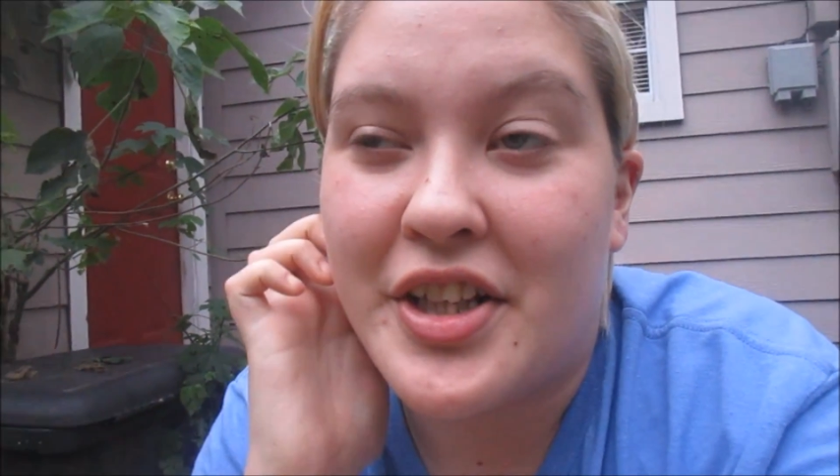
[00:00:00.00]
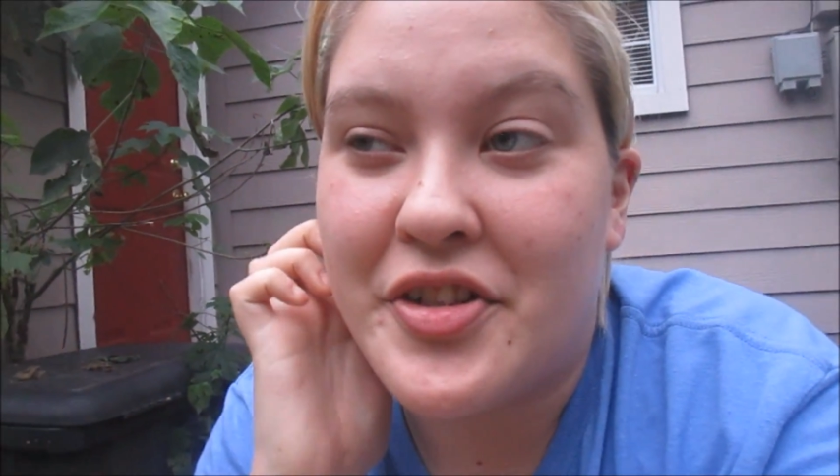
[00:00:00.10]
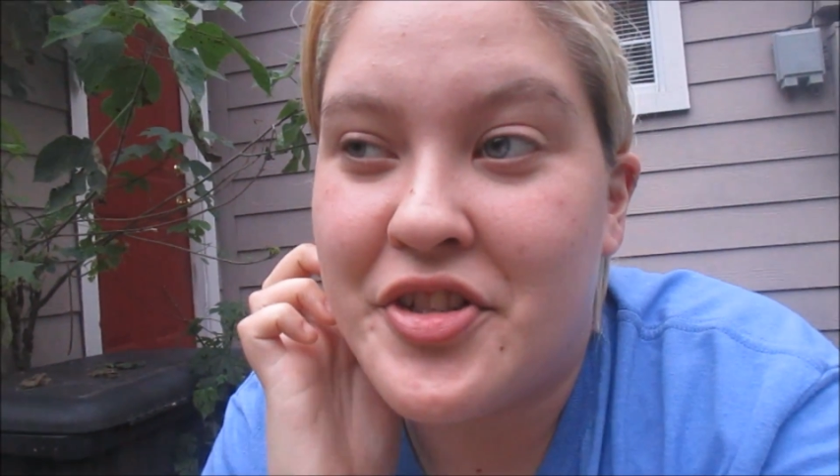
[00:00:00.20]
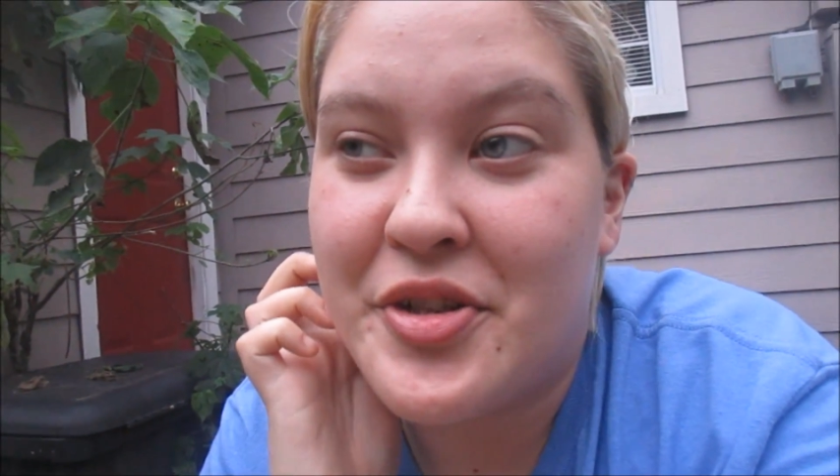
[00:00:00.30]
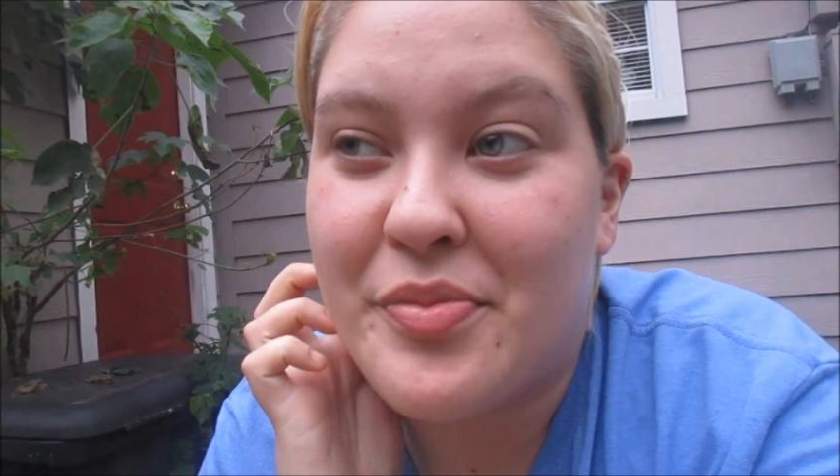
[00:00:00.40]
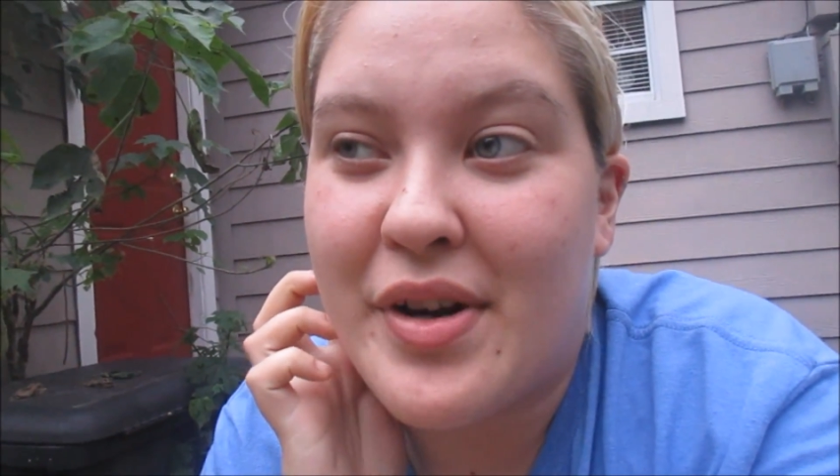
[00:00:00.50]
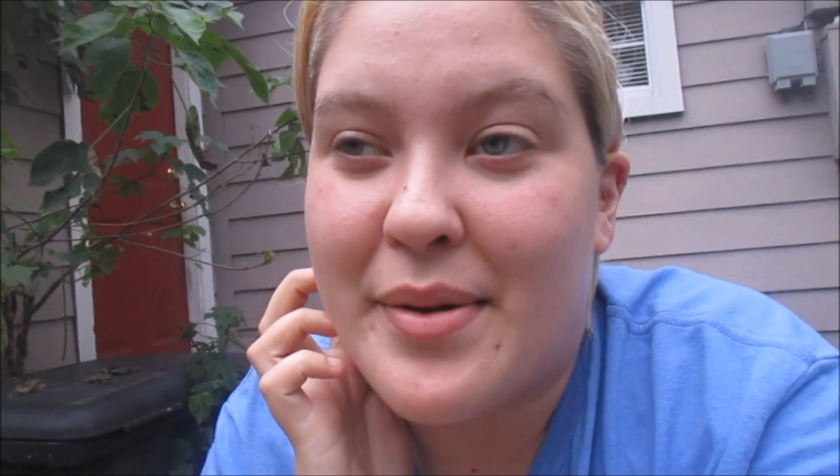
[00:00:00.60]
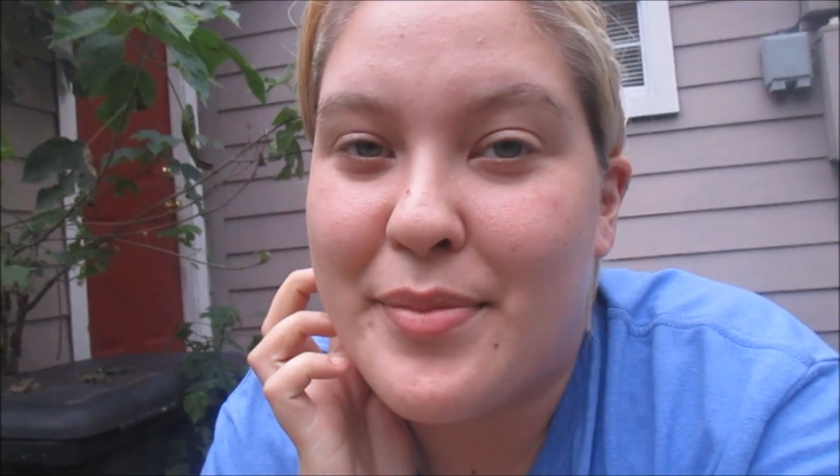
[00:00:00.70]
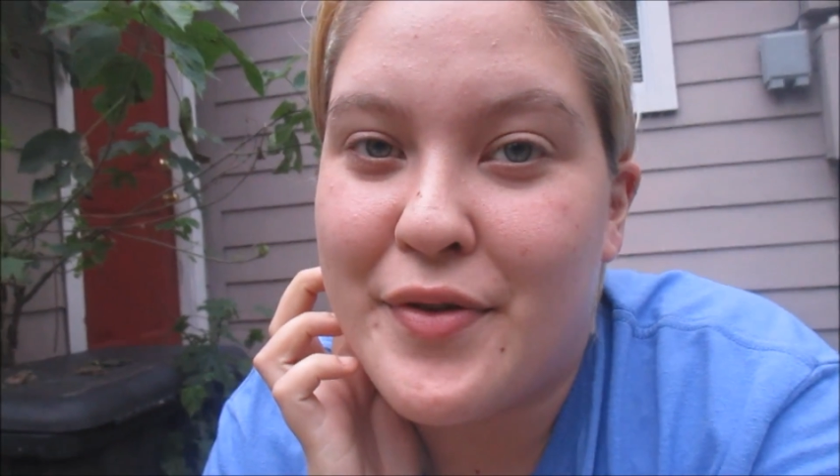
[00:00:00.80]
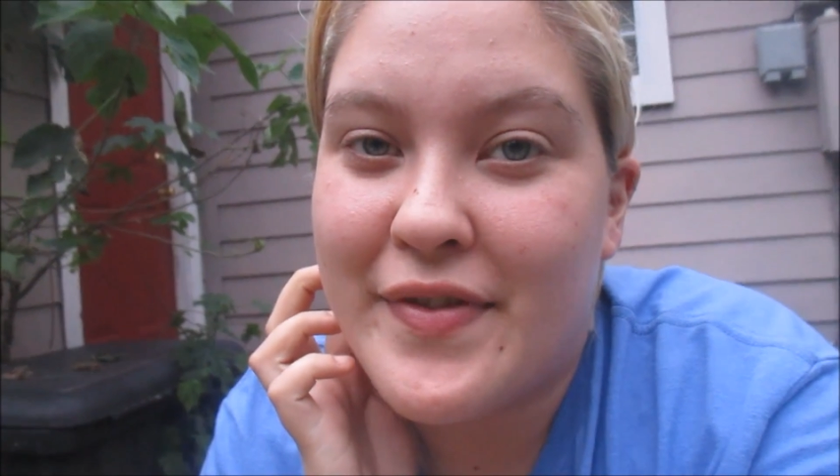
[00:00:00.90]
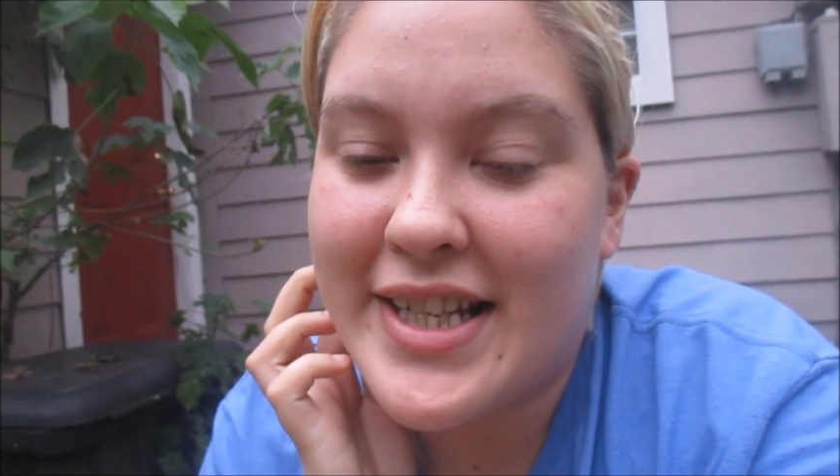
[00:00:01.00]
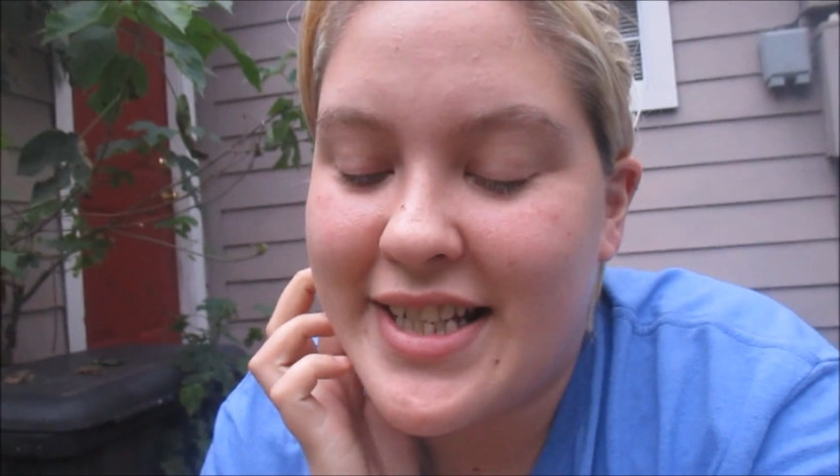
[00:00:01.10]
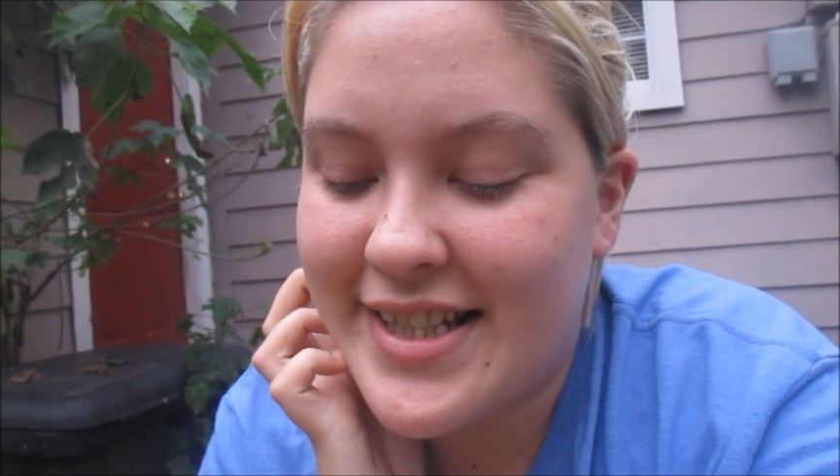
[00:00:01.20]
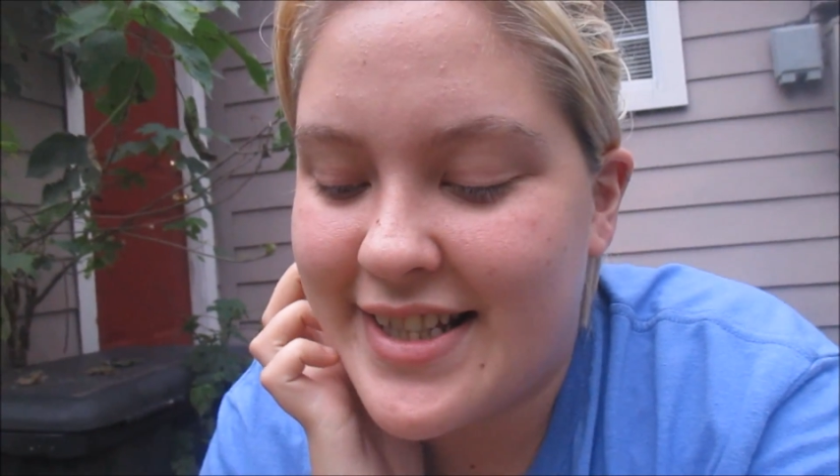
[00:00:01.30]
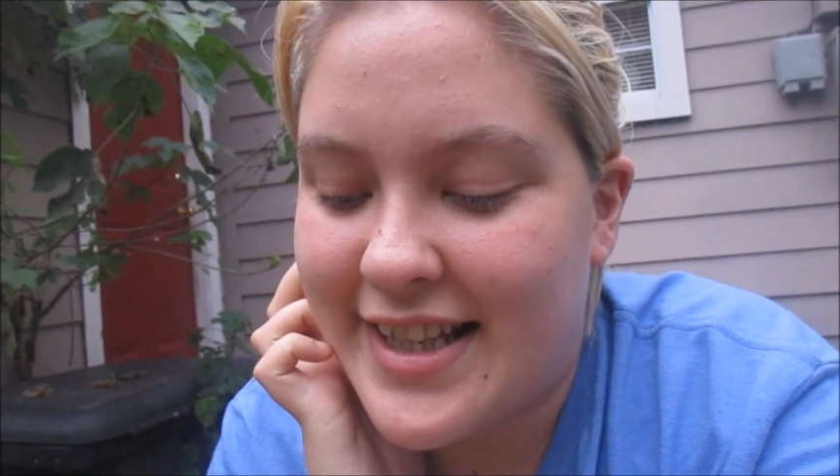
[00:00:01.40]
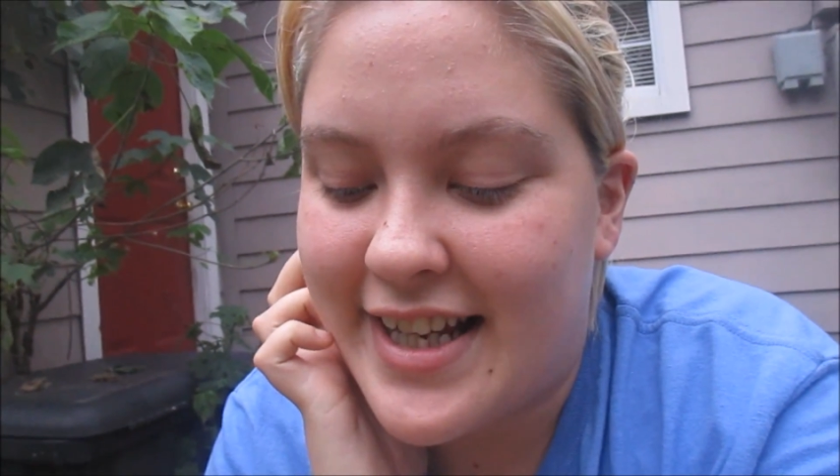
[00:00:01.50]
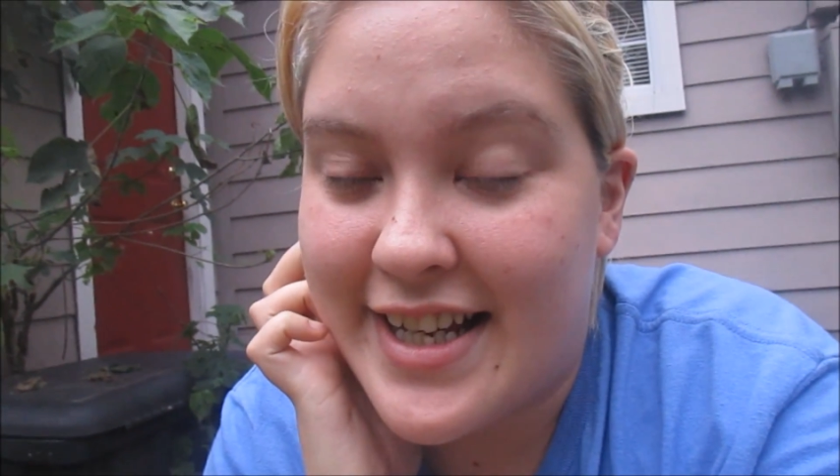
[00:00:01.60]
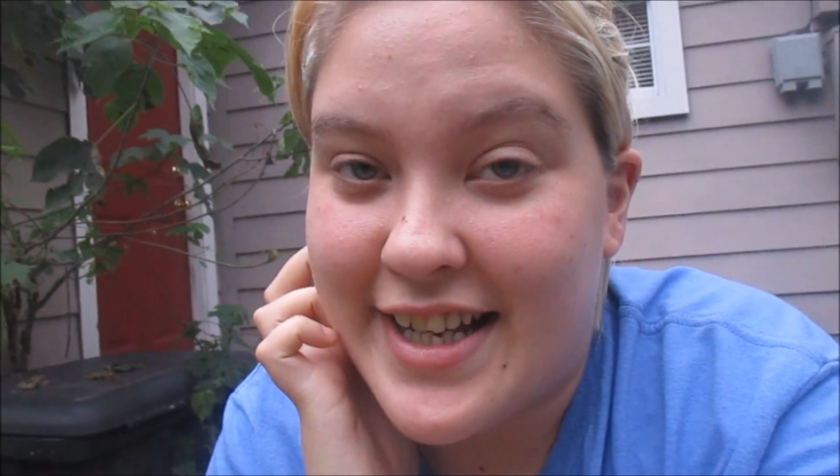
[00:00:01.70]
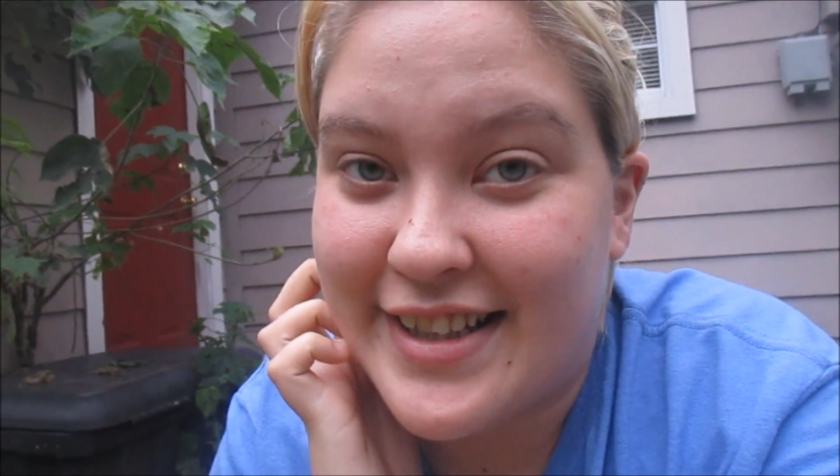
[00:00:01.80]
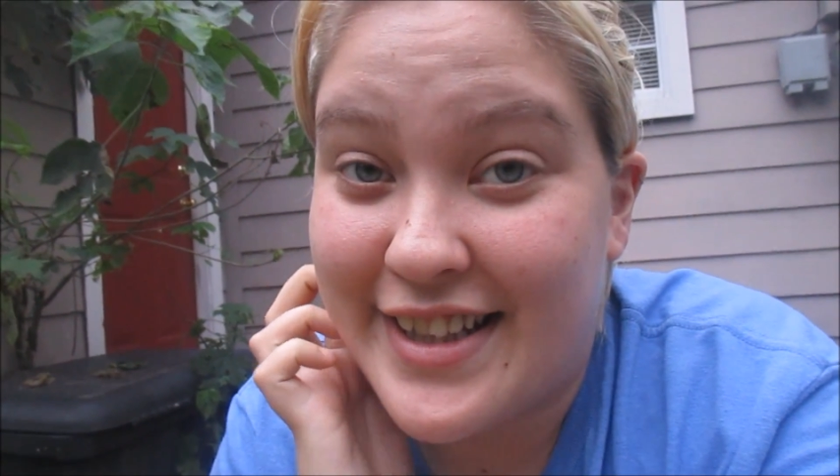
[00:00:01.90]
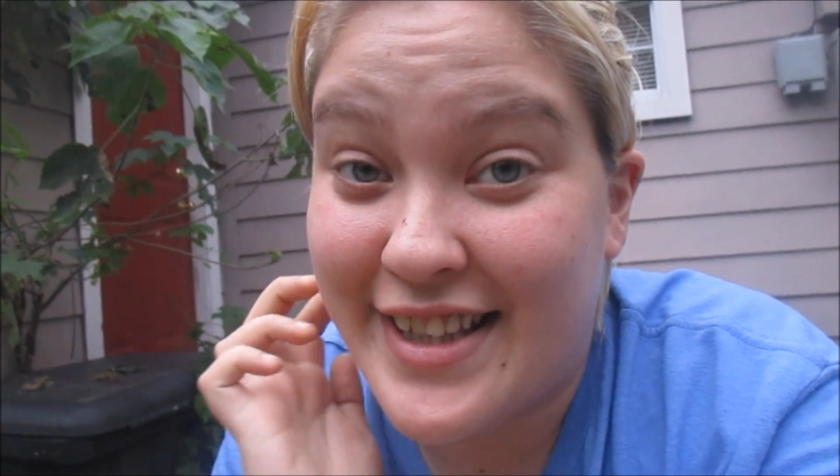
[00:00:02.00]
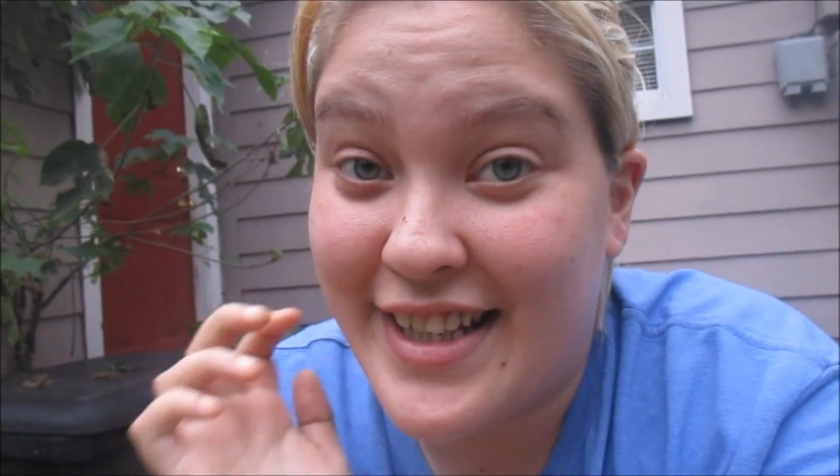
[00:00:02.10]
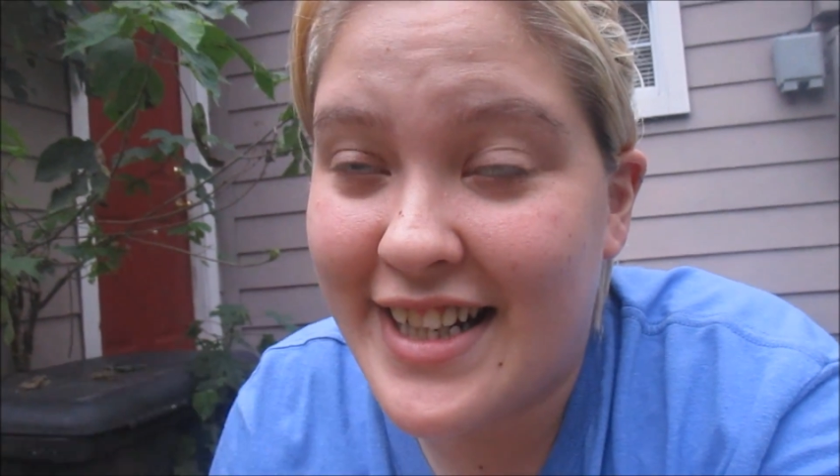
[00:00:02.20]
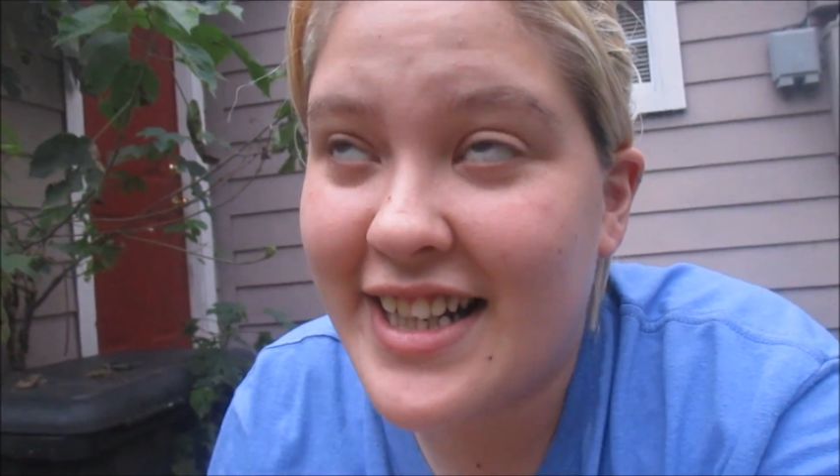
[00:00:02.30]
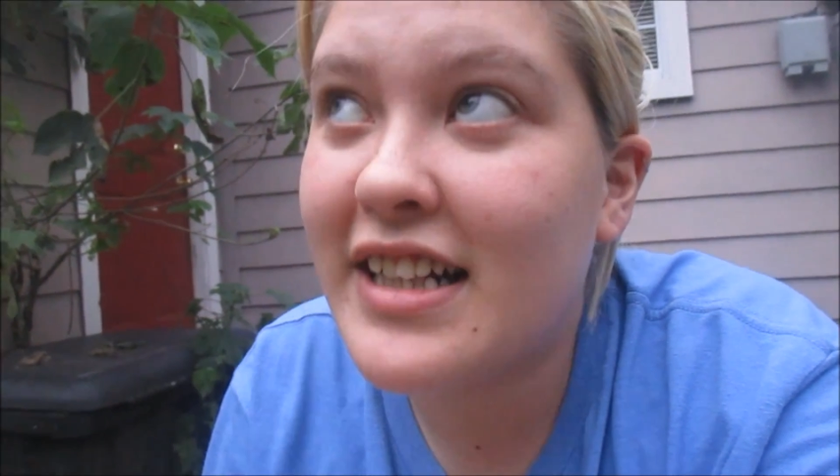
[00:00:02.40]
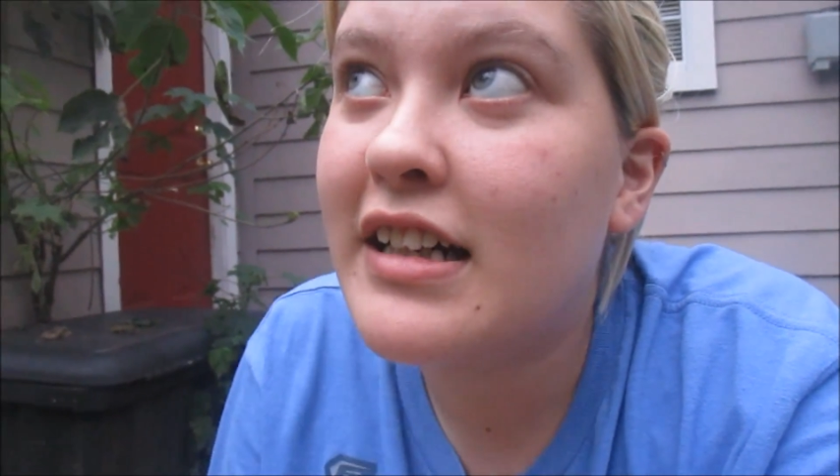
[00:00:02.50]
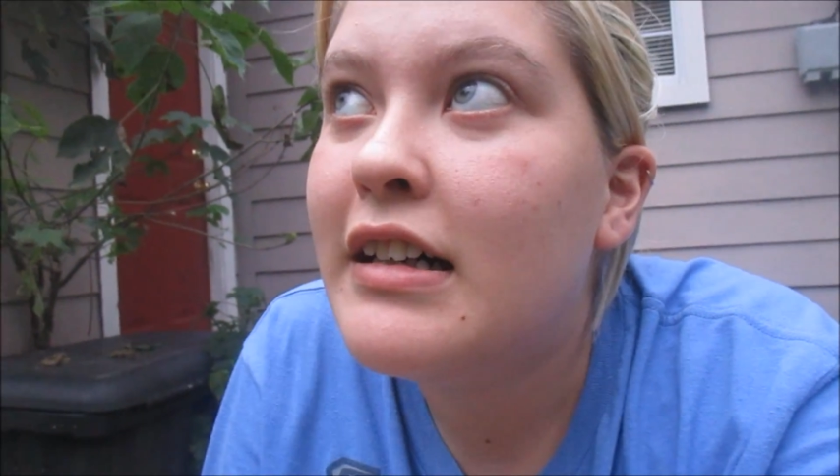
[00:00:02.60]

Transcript: the YouTube Red movies, The Thinning.